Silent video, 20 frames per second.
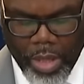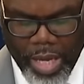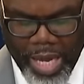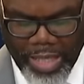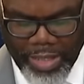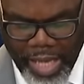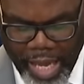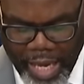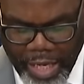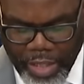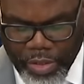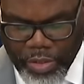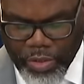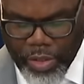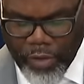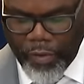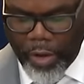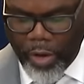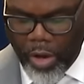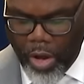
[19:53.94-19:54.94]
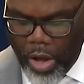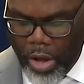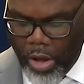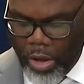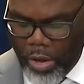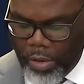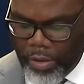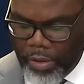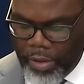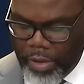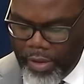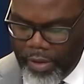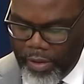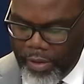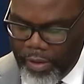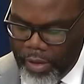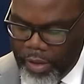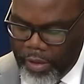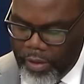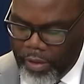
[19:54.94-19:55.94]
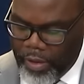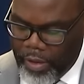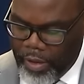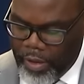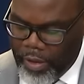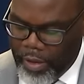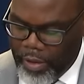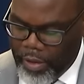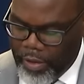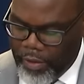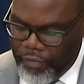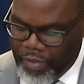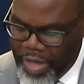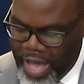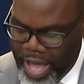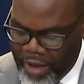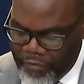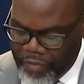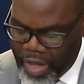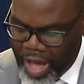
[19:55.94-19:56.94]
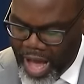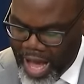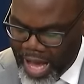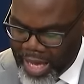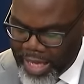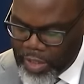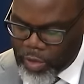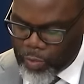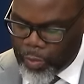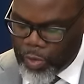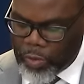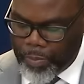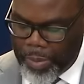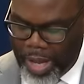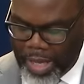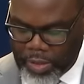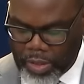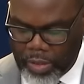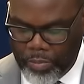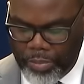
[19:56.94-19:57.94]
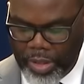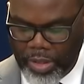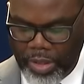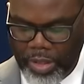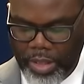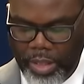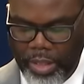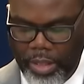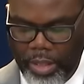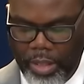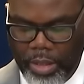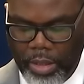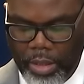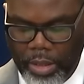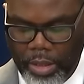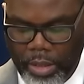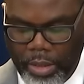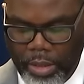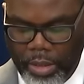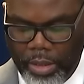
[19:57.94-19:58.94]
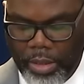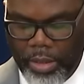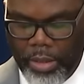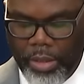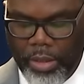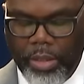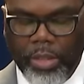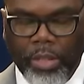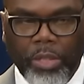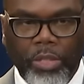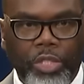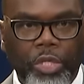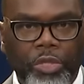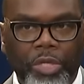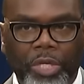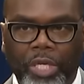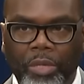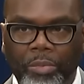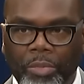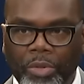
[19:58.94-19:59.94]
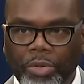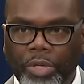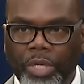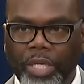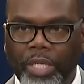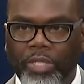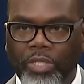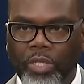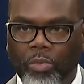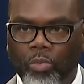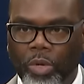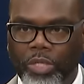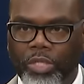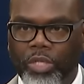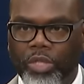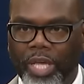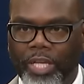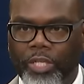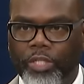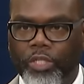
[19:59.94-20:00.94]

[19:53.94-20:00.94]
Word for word: As agents of the law, they have the highest responsibility to the communities in which they